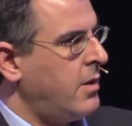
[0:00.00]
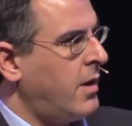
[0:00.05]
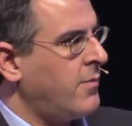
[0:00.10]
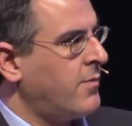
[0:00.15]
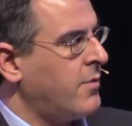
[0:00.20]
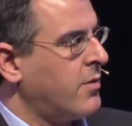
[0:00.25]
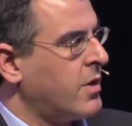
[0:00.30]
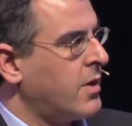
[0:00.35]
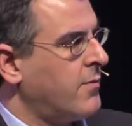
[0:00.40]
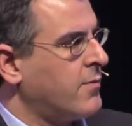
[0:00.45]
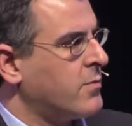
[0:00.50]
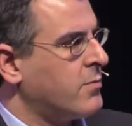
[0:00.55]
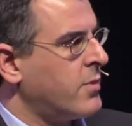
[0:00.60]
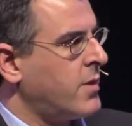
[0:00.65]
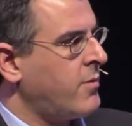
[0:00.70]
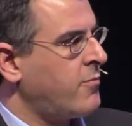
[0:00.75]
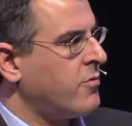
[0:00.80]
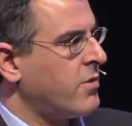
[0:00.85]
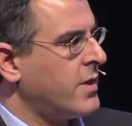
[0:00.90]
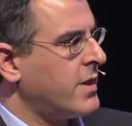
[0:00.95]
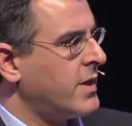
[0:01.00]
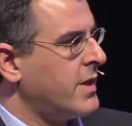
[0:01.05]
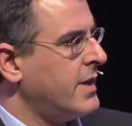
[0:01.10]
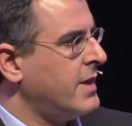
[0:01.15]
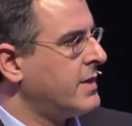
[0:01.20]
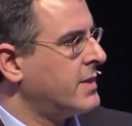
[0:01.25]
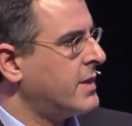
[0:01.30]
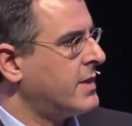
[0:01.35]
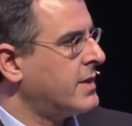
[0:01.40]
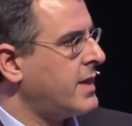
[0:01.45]
feel comfortable with everything that
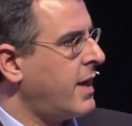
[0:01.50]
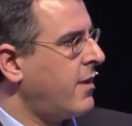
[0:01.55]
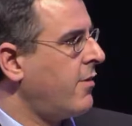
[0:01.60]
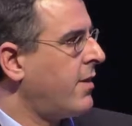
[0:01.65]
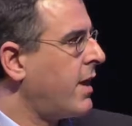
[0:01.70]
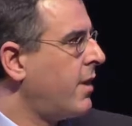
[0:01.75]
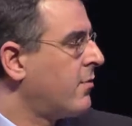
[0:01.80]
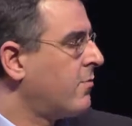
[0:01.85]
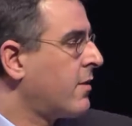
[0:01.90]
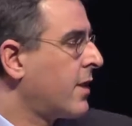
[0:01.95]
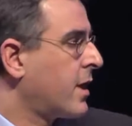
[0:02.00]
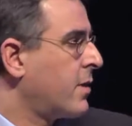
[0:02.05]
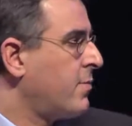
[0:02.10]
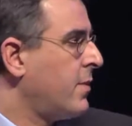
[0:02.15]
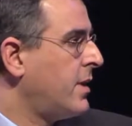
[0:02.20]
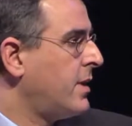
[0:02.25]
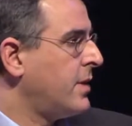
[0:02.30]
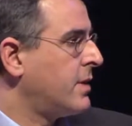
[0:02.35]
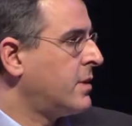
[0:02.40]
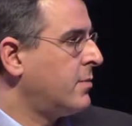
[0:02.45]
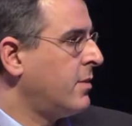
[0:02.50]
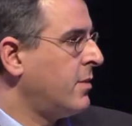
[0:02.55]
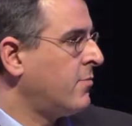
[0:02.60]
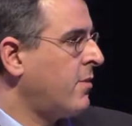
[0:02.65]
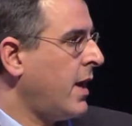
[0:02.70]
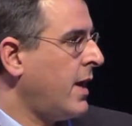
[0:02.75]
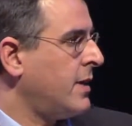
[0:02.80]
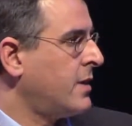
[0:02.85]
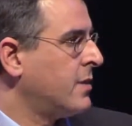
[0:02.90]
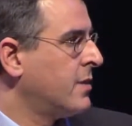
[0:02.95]
he says there, and I would recommend it to be
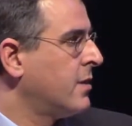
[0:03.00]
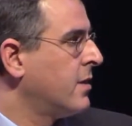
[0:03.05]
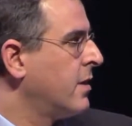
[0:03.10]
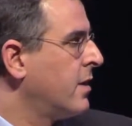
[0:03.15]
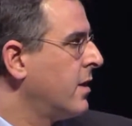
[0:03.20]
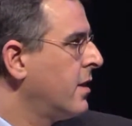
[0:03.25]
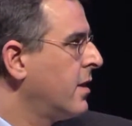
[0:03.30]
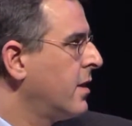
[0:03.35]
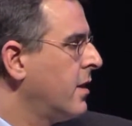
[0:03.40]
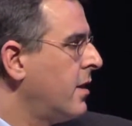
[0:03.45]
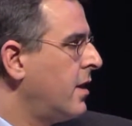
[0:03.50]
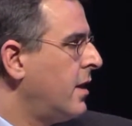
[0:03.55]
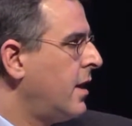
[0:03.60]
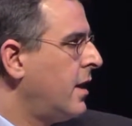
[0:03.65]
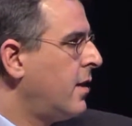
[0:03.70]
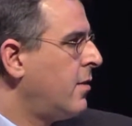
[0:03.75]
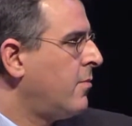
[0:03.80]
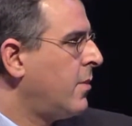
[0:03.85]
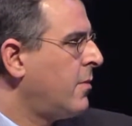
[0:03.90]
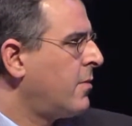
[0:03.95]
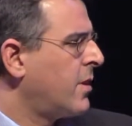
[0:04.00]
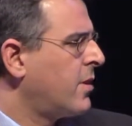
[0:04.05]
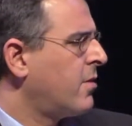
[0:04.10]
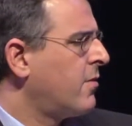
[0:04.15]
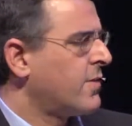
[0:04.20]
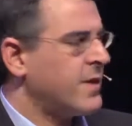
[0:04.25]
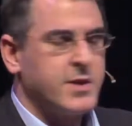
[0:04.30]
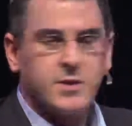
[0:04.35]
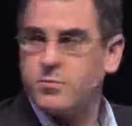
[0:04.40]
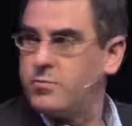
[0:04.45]
read. I don't know
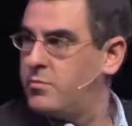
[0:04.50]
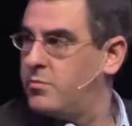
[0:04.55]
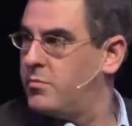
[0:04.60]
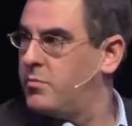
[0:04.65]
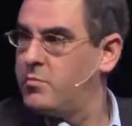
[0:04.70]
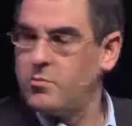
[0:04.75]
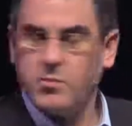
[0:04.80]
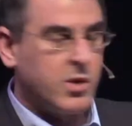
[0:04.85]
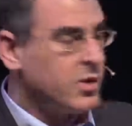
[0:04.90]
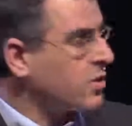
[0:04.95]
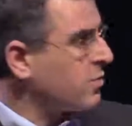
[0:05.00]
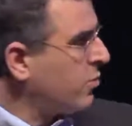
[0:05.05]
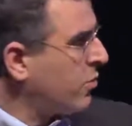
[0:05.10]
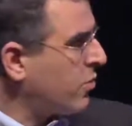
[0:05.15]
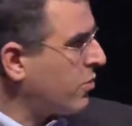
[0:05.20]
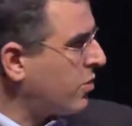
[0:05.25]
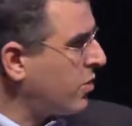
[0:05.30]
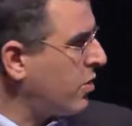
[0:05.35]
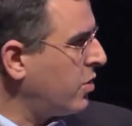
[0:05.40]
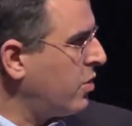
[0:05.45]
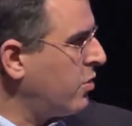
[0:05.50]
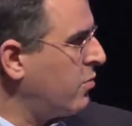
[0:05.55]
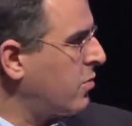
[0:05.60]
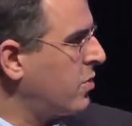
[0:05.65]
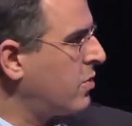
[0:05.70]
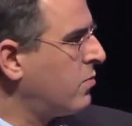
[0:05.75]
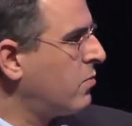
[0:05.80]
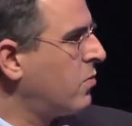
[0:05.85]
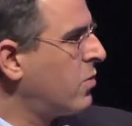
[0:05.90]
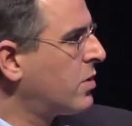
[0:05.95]
if there's much more that you
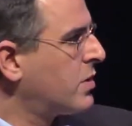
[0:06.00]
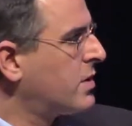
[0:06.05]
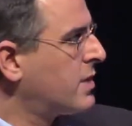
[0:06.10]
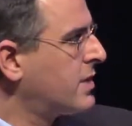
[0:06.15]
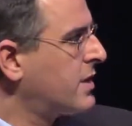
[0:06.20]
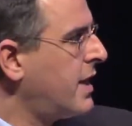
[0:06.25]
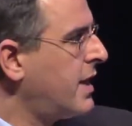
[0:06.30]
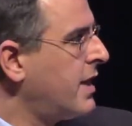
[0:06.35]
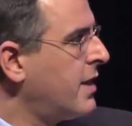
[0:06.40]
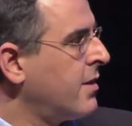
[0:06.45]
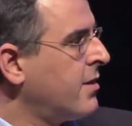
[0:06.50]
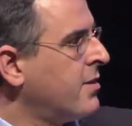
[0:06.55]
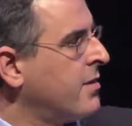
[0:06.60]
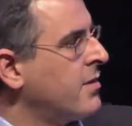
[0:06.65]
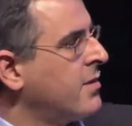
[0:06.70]
would want to say.